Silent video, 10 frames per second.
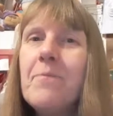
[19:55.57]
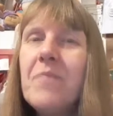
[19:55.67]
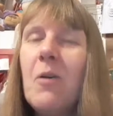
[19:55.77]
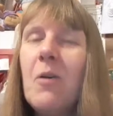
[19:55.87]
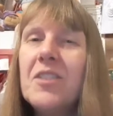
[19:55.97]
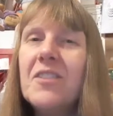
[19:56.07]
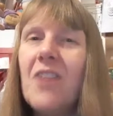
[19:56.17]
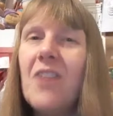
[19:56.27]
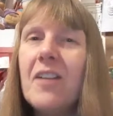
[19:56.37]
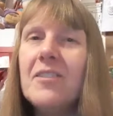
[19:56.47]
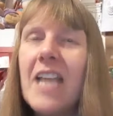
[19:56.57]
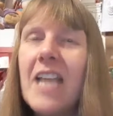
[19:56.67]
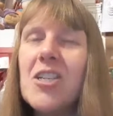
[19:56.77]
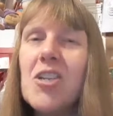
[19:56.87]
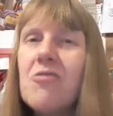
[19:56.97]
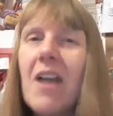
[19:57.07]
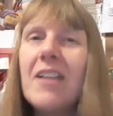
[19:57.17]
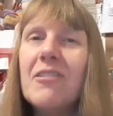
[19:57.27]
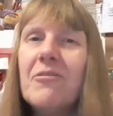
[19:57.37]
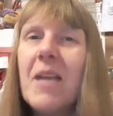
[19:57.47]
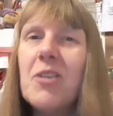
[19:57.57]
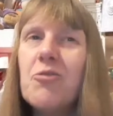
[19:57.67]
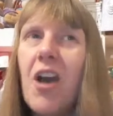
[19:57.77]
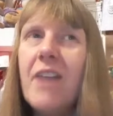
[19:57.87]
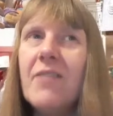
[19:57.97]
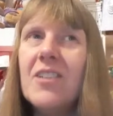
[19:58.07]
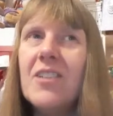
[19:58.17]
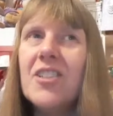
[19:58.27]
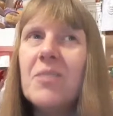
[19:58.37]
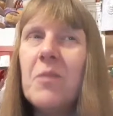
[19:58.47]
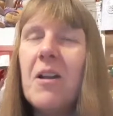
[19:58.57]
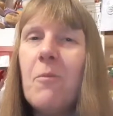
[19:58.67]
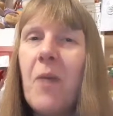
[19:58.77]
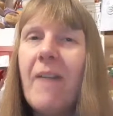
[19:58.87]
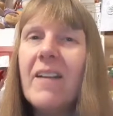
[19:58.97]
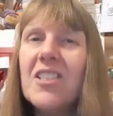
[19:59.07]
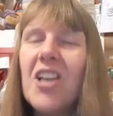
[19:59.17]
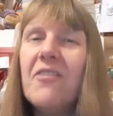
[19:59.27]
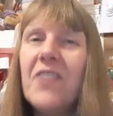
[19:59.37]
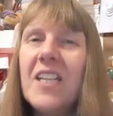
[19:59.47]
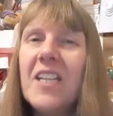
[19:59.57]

Or I get distracted from their driving just when I'm wearing a tight thing